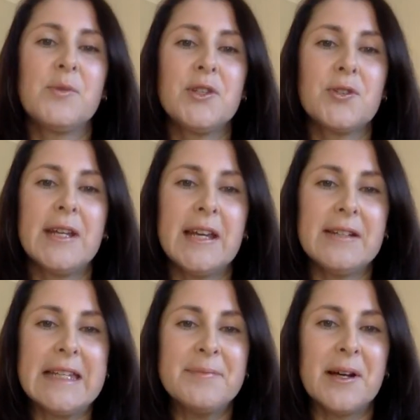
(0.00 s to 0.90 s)
We treat our
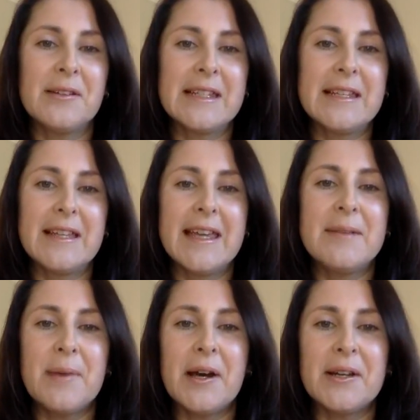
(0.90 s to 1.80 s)
email
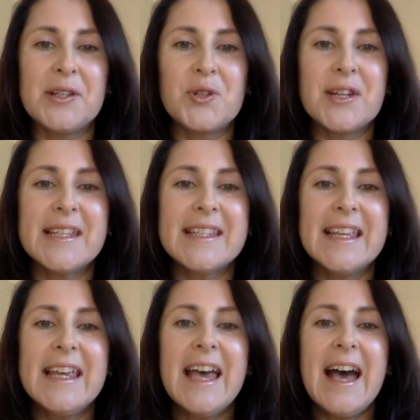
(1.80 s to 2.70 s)
address,
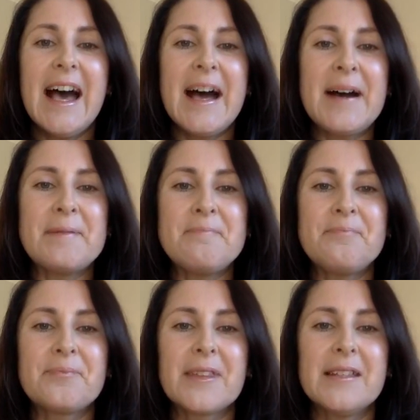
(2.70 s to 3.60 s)

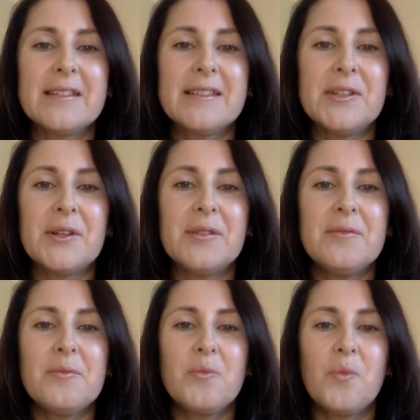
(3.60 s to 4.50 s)
you know,
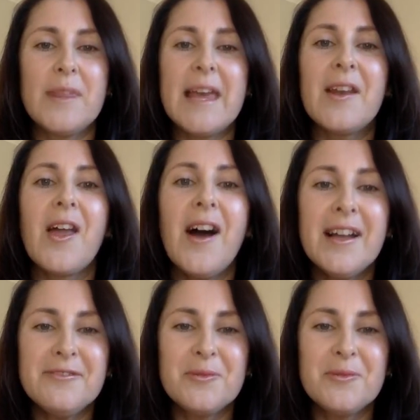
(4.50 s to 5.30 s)
with our life.